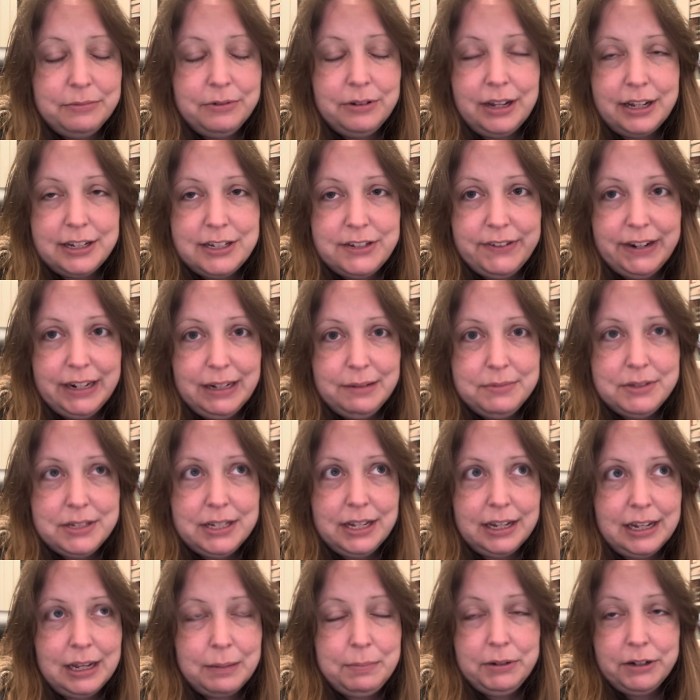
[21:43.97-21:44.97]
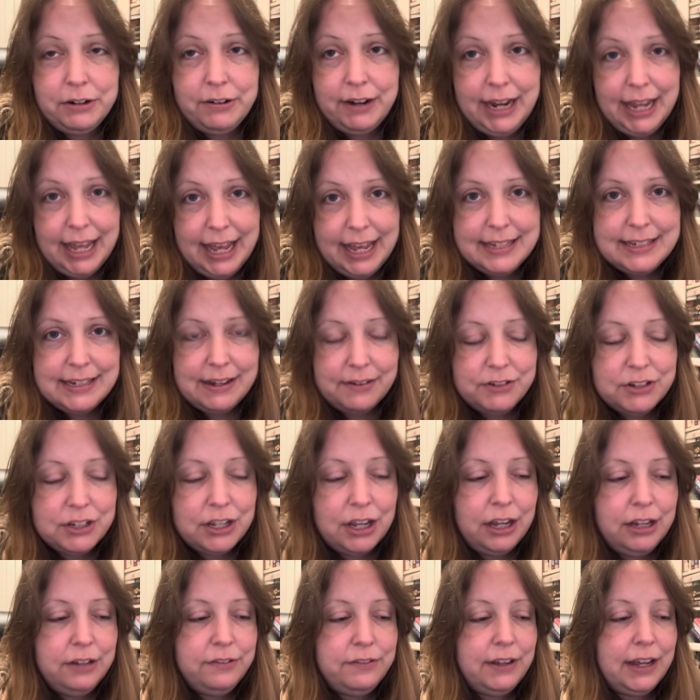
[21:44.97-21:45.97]
developed a couple of grey hairs after
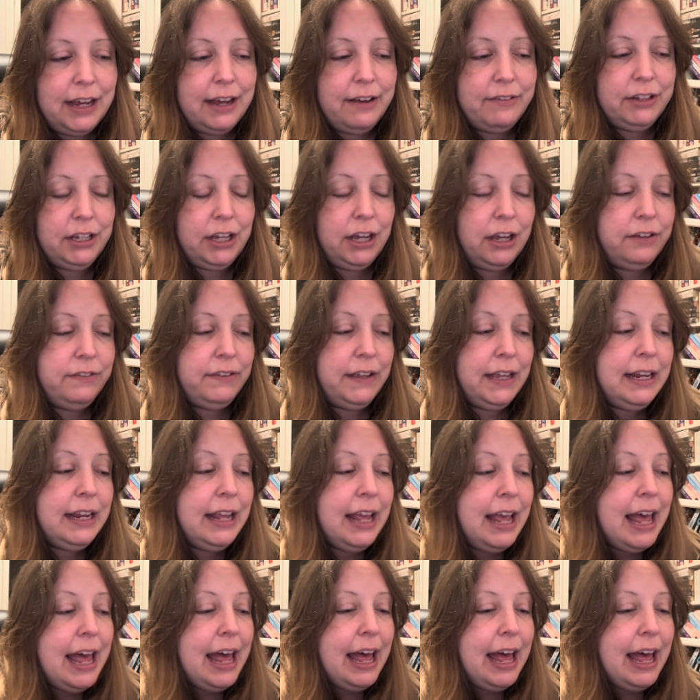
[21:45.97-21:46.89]
having COVID,